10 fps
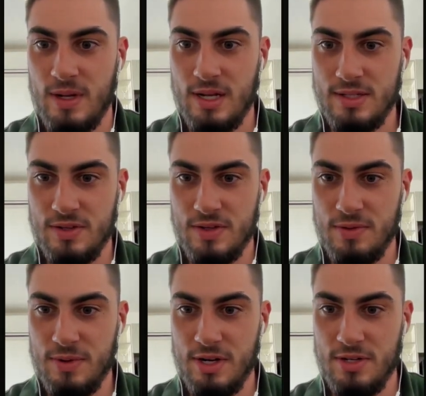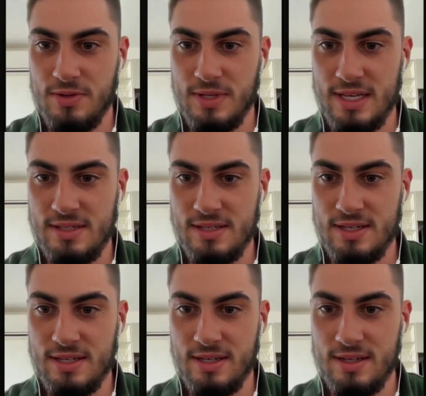So you want to do get
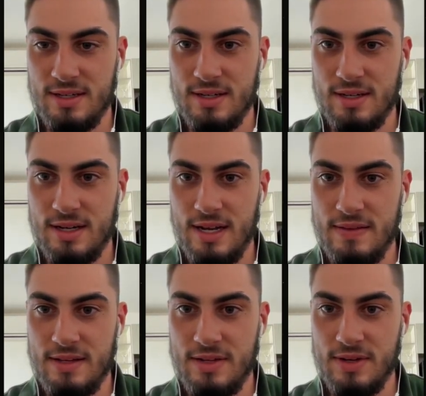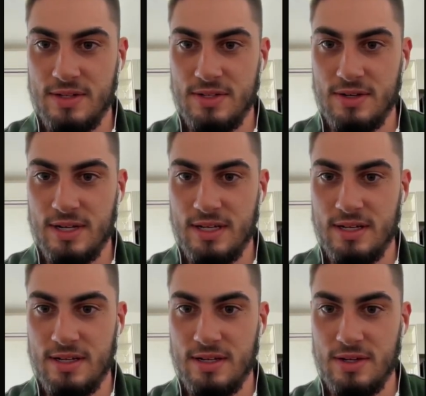sync, and then you enter
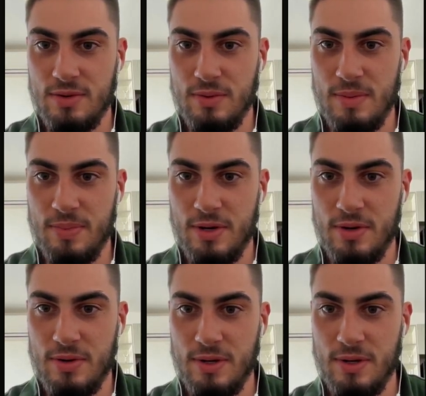in your repo